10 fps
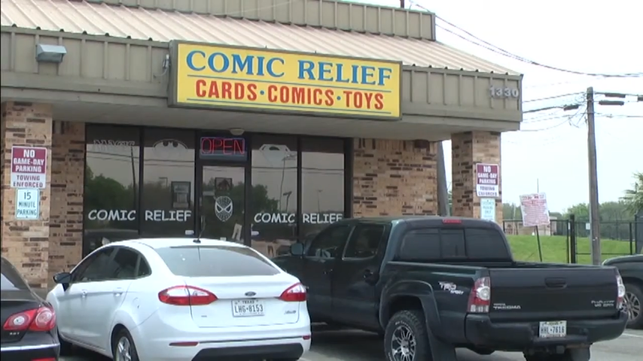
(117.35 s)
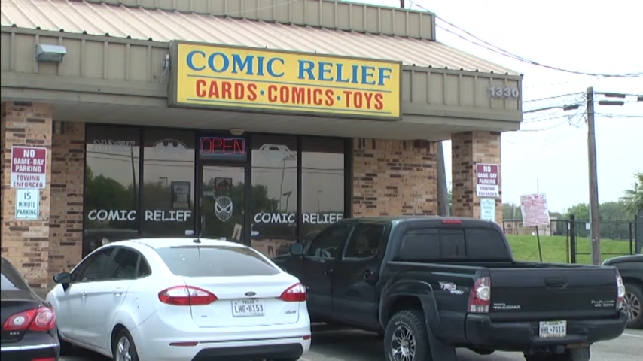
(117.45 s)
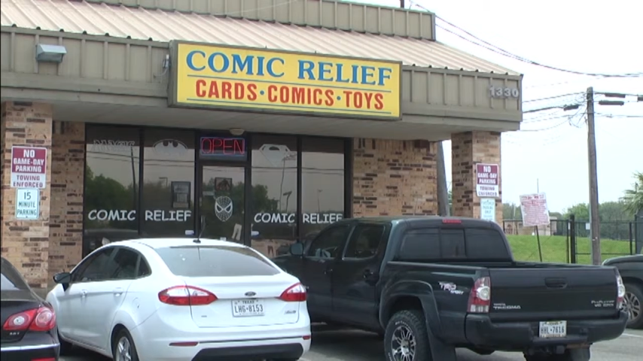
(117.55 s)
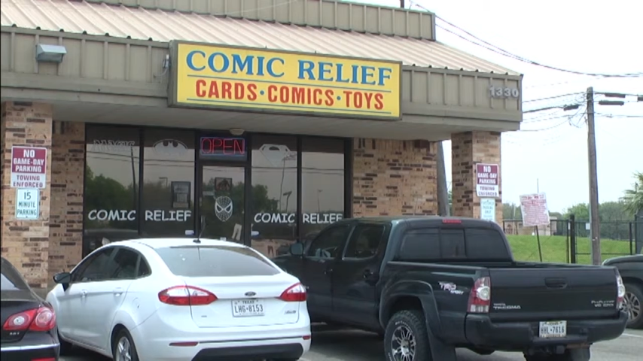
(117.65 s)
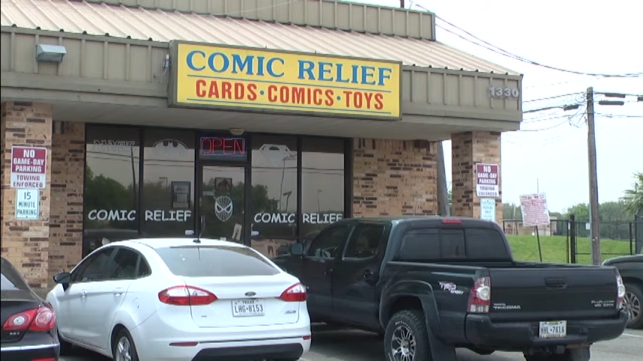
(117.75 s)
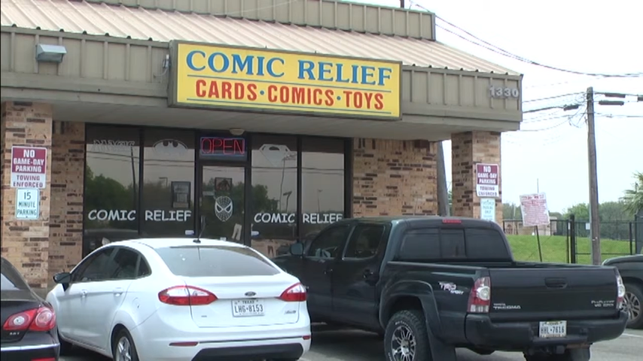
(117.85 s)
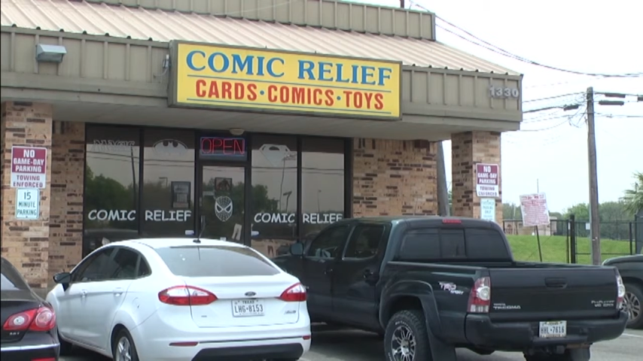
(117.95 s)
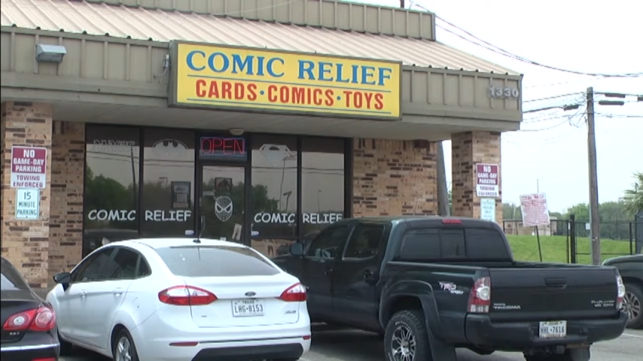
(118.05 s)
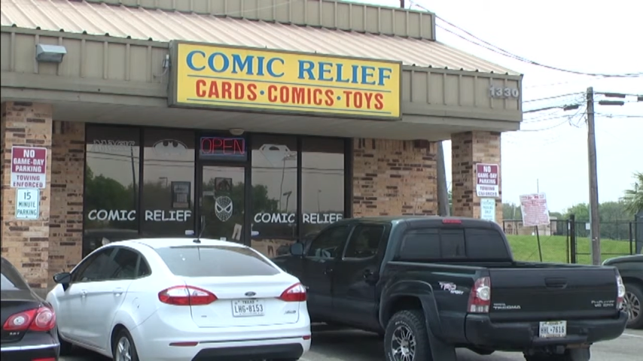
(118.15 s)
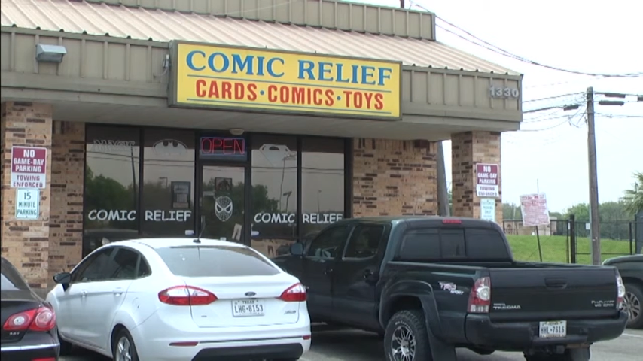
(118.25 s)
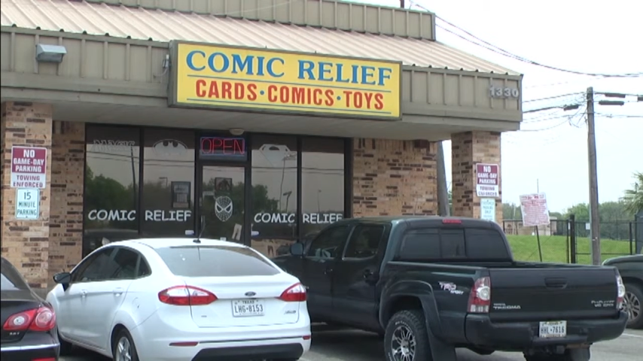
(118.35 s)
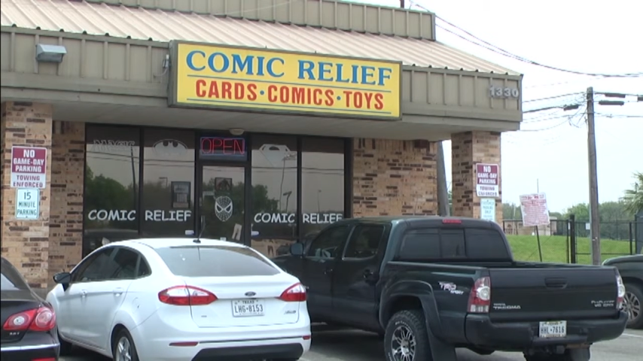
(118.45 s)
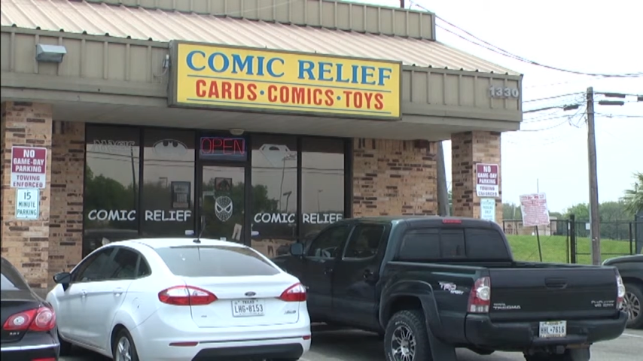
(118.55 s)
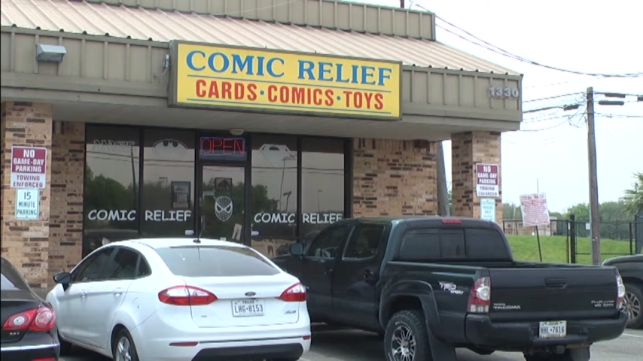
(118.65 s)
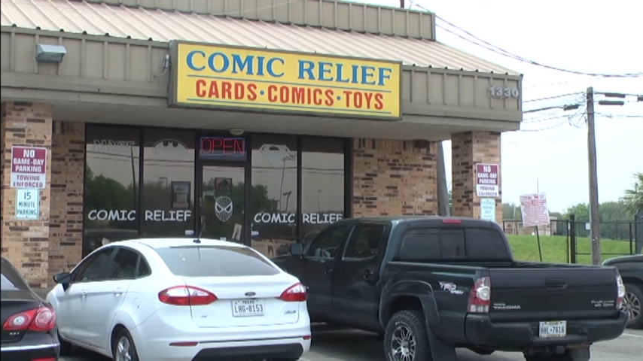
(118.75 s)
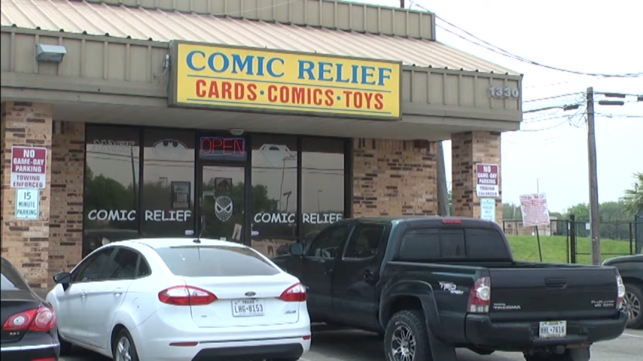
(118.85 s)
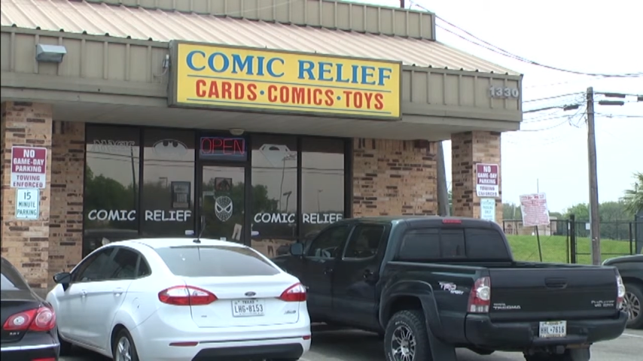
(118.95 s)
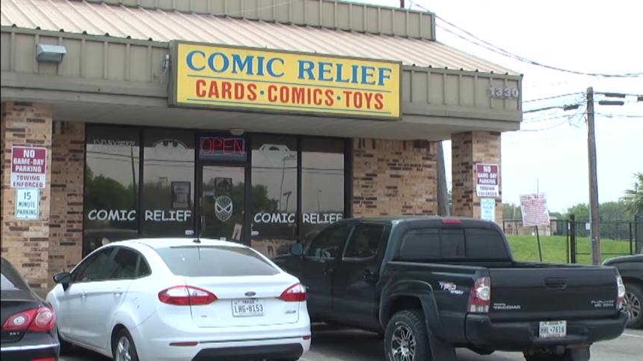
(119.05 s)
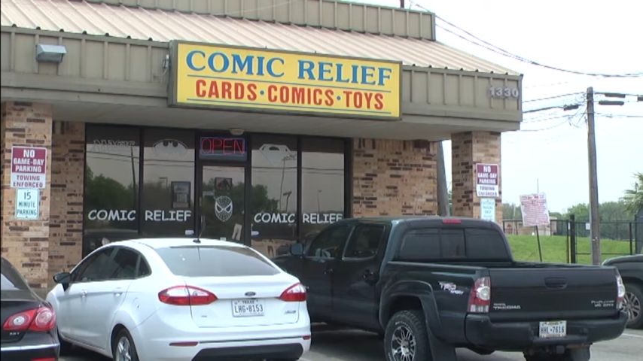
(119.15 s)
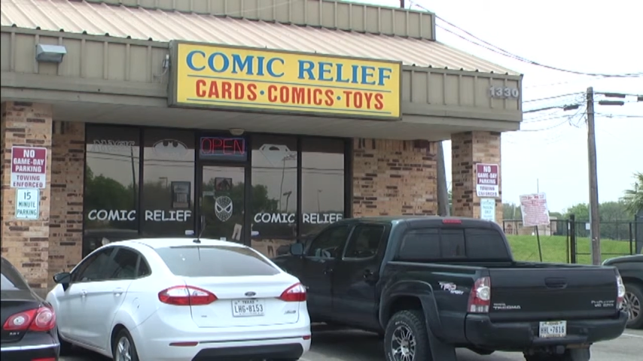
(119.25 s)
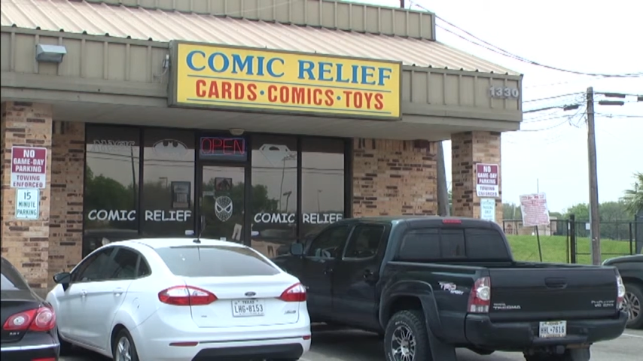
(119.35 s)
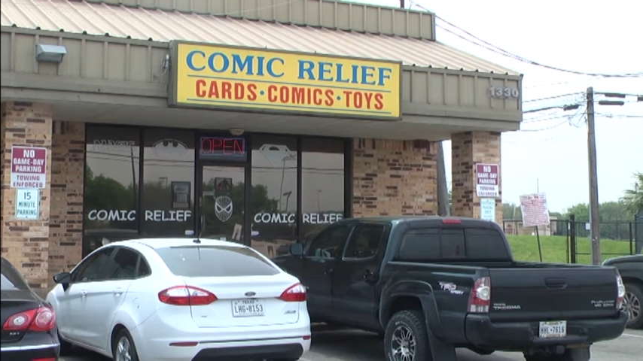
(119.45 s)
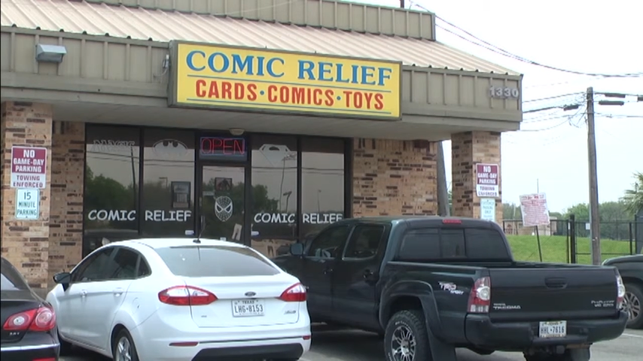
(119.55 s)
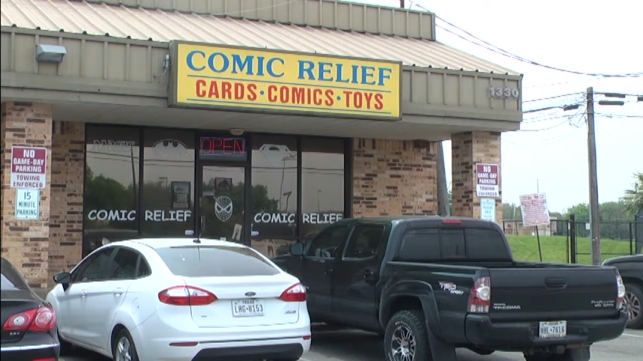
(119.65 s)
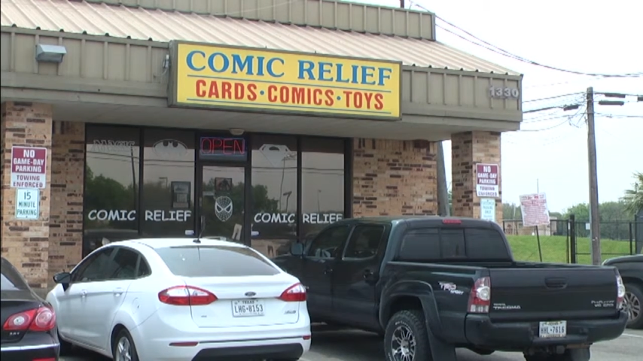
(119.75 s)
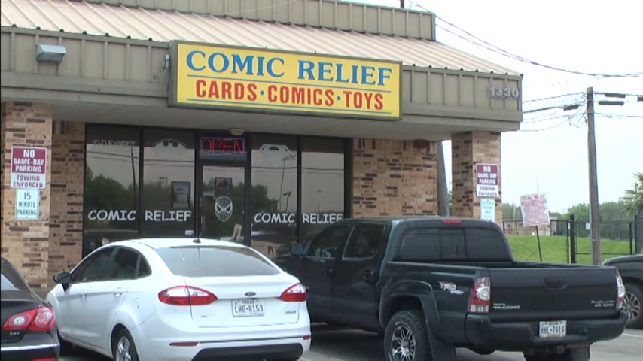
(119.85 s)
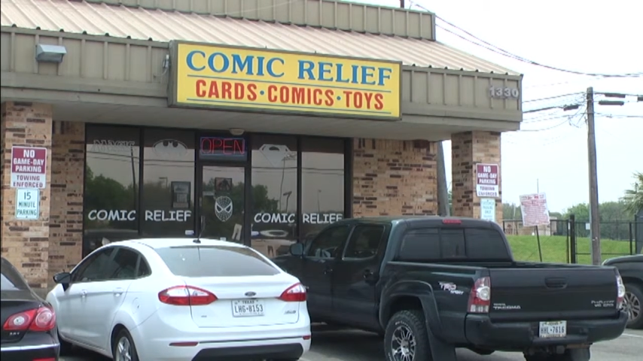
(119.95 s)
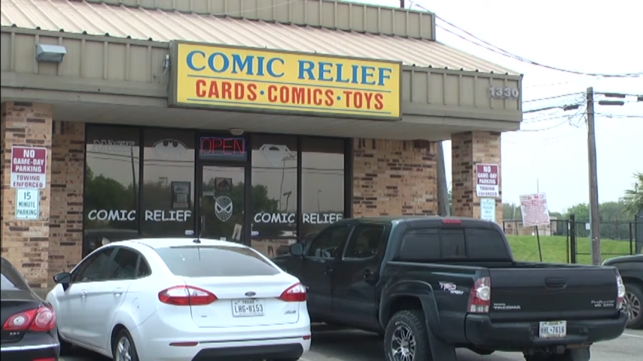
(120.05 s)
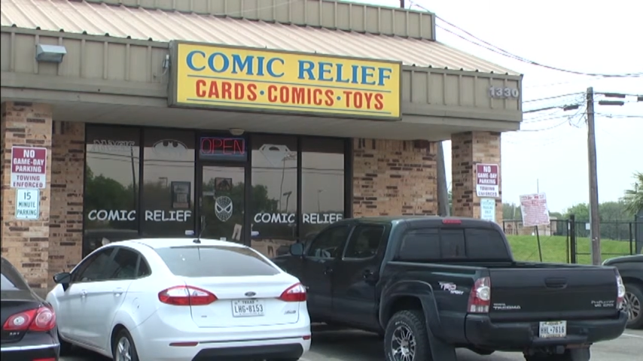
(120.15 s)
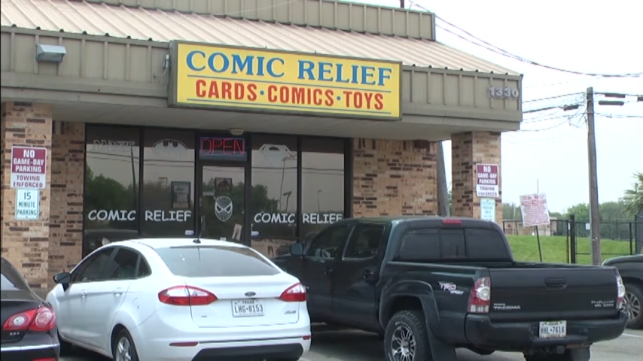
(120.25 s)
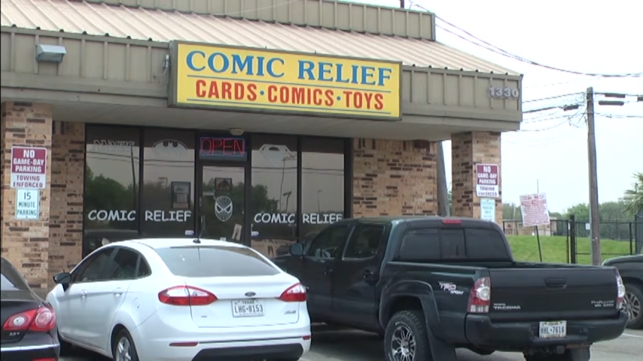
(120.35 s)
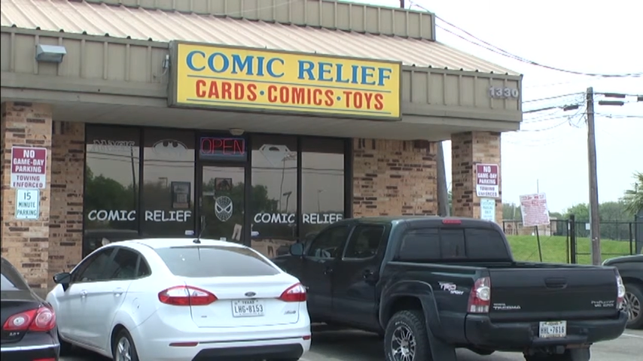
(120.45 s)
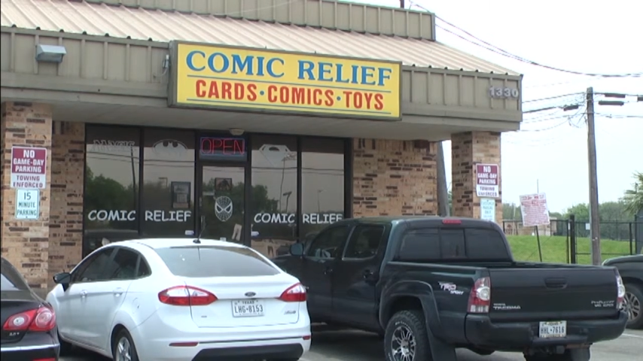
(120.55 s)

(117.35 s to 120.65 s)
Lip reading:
No face is visible, so there are no lips to read.